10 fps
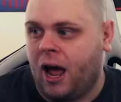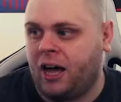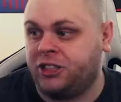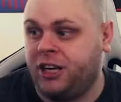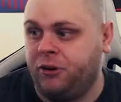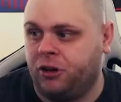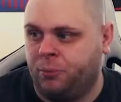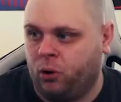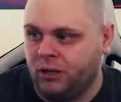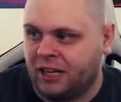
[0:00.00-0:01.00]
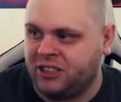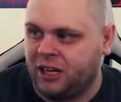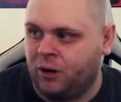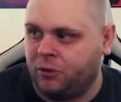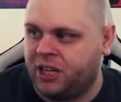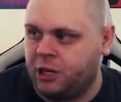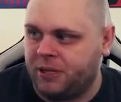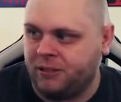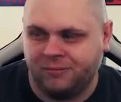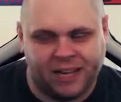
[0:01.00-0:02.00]
security on the ball. I take around the keeper.
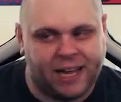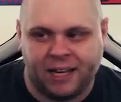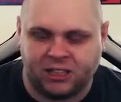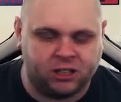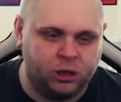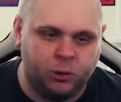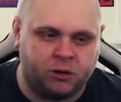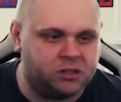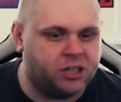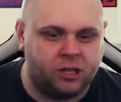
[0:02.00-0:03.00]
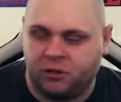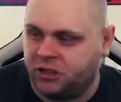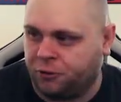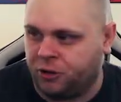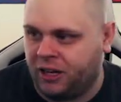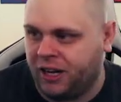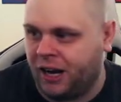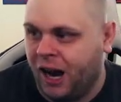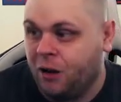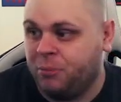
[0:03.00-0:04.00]
Hey, that's a ludicrous clearance off the line.
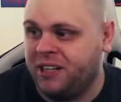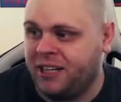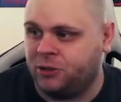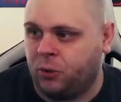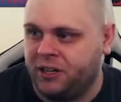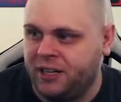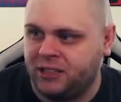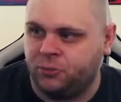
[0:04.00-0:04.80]
But it is what it is. We